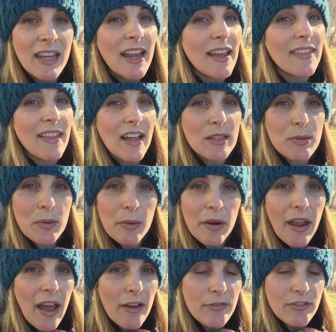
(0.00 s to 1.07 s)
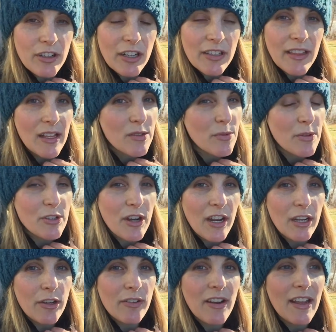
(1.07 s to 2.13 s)
And that's what we're after. That's what we're trying
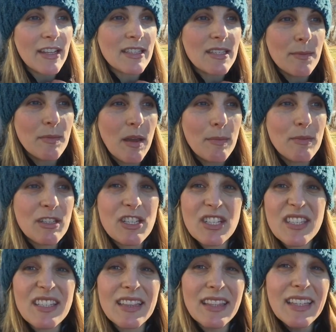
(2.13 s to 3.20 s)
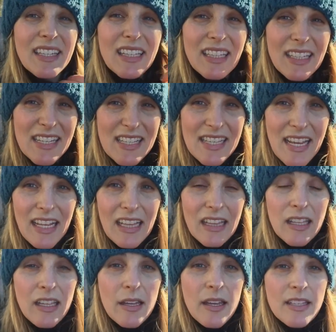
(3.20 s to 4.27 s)
to create. And sometimes it's just a little exhale.
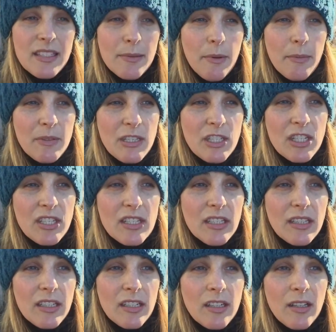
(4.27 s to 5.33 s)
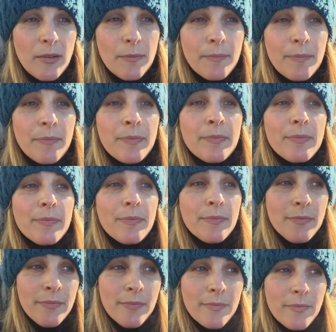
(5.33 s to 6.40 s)
Sometimes it's just a little,
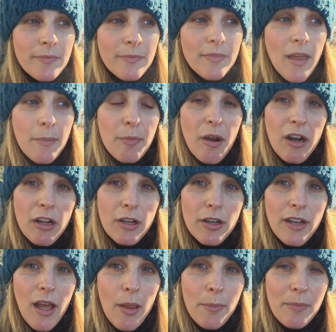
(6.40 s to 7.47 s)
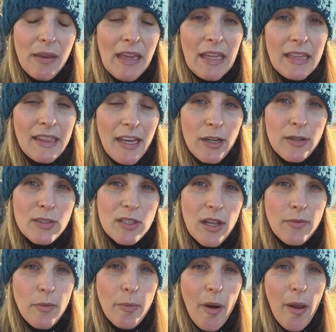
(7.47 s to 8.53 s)
that product could help me. That could
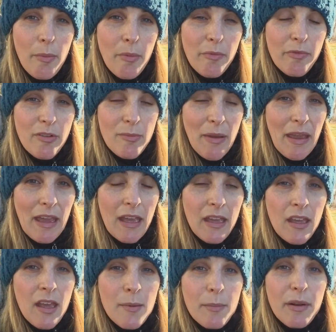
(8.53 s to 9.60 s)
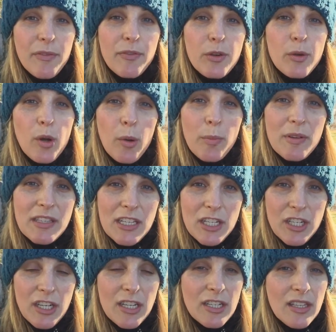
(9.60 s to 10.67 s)
solve a problem for me. But if you don't
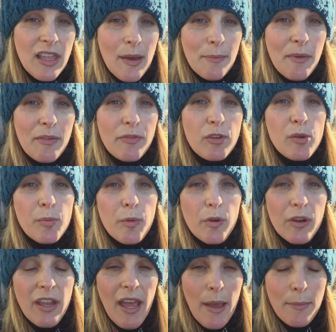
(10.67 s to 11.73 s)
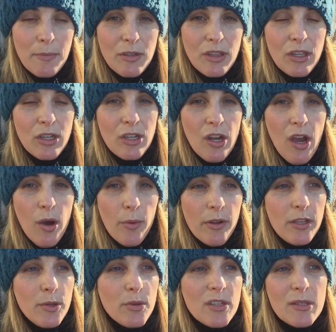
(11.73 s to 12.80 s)
position it to them, if you preempt the no
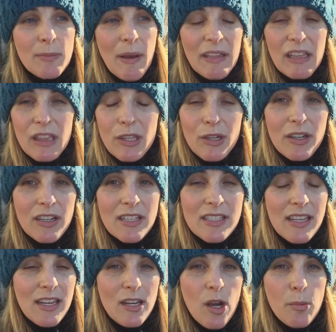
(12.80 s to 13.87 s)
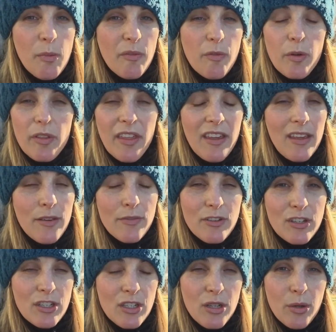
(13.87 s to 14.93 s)
and you expect that they're going to say no before they
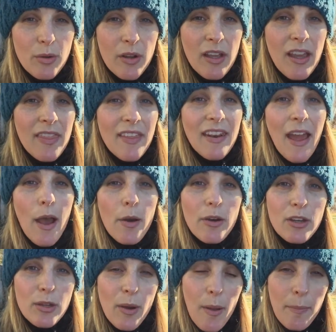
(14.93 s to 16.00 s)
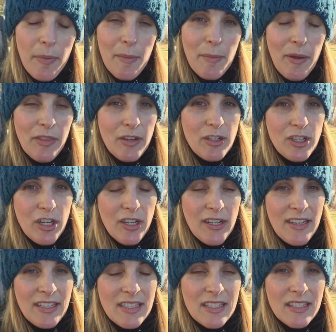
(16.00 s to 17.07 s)
even do, then how can you help them on their
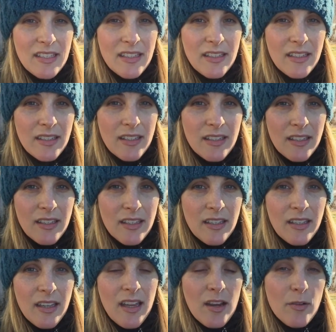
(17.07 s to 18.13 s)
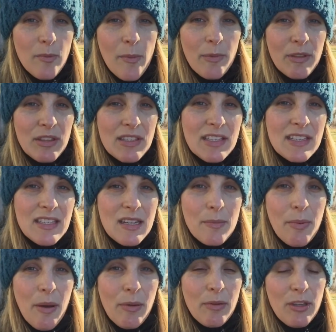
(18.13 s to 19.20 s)
journeys? Remember, this isn't
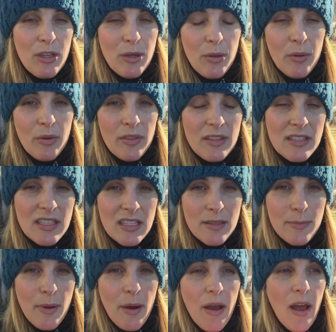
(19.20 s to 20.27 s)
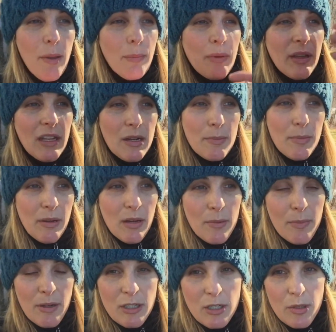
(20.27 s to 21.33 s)
about you. This is about helping in a bigger
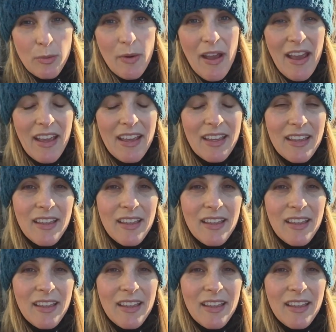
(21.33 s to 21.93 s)
picture way.